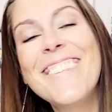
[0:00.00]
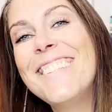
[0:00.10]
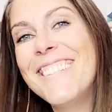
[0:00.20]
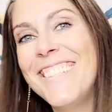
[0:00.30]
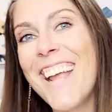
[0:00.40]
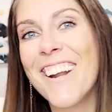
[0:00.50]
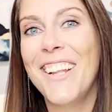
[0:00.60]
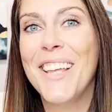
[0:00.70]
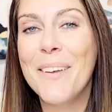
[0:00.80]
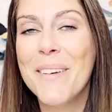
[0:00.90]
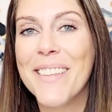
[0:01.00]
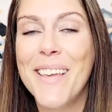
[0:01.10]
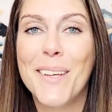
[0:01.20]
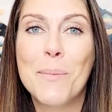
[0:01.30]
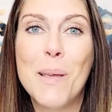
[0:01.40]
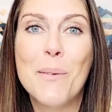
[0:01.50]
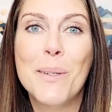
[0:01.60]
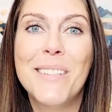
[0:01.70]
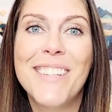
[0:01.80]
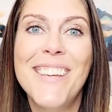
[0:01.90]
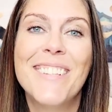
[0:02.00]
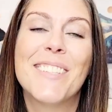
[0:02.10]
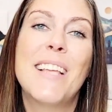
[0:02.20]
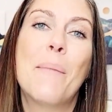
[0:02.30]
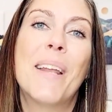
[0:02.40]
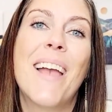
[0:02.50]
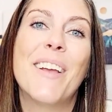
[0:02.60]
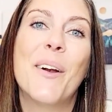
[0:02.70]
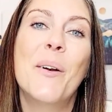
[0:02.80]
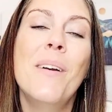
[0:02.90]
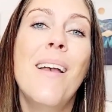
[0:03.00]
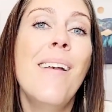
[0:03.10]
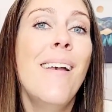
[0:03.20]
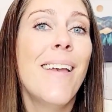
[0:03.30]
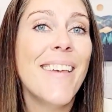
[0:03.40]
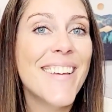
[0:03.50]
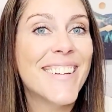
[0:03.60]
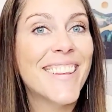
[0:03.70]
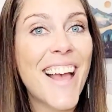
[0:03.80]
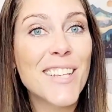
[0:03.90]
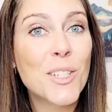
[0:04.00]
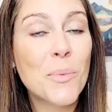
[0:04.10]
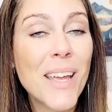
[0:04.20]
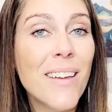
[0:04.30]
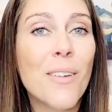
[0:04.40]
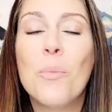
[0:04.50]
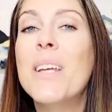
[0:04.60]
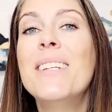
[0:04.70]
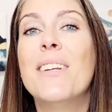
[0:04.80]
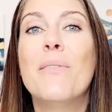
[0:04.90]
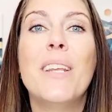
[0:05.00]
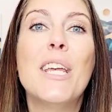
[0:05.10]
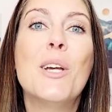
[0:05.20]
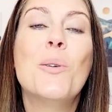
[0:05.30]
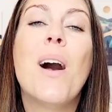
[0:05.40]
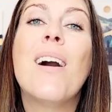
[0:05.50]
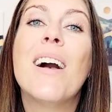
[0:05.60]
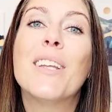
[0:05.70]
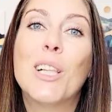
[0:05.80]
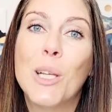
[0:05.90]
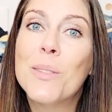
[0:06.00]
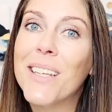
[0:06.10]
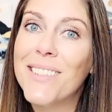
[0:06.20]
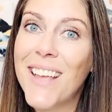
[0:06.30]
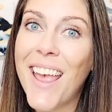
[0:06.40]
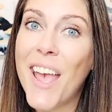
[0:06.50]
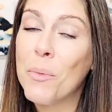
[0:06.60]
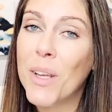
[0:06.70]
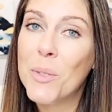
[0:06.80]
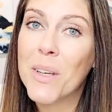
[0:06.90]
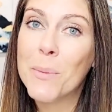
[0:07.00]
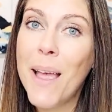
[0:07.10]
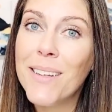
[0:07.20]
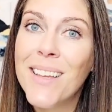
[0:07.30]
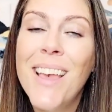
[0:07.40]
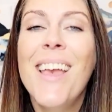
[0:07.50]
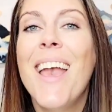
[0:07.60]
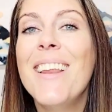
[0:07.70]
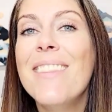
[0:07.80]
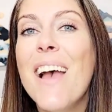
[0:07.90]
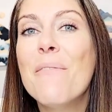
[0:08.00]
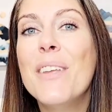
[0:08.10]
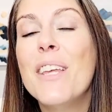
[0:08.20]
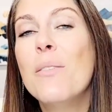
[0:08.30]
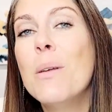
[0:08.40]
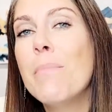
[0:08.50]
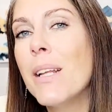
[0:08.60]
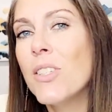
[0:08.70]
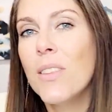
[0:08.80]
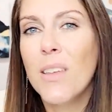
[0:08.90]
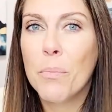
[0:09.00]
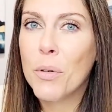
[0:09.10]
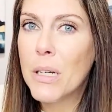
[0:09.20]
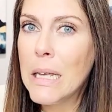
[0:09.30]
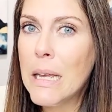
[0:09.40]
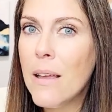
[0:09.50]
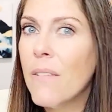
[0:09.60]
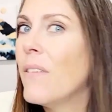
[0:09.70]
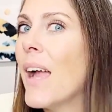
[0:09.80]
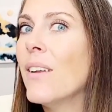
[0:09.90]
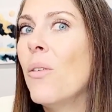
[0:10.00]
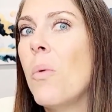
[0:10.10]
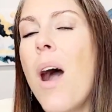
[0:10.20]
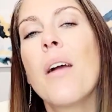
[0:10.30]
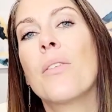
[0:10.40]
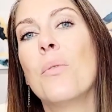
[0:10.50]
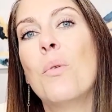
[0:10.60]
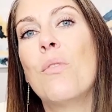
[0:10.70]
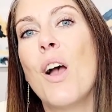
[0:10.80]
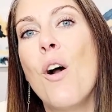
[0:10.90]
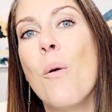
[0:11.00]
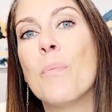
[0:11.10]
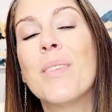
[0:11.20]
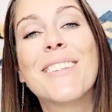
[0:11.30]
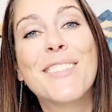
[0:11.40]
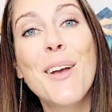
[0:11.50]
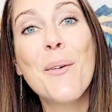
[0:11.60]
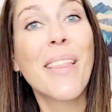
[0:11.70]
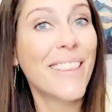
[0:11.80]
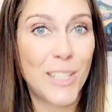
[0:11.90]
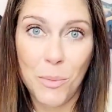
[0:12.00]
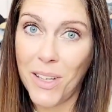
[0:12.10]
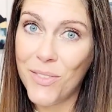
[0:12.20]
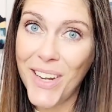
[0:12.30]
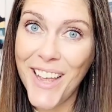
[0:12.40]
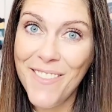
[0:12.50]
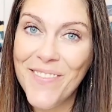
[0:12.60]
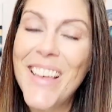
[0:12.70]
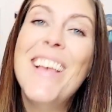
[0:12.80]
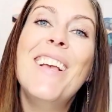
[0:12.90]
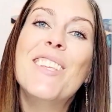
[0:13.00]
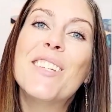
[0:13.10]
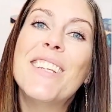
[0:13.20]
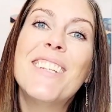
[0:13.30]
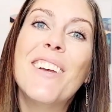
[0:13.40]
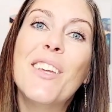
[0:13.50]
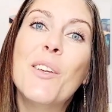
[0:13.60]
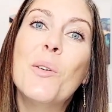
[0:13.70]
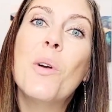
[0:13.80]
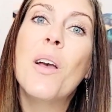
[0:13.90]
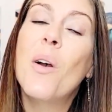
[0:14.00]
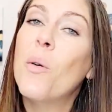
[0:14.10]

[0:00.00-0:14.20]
this is Janalee with eXp Realty in Salmon, Idaho. And last week we did a video on closing day and what to expect. And in that video we mentioned the pre-final walkthrough of the home. So this week's video is going to tell you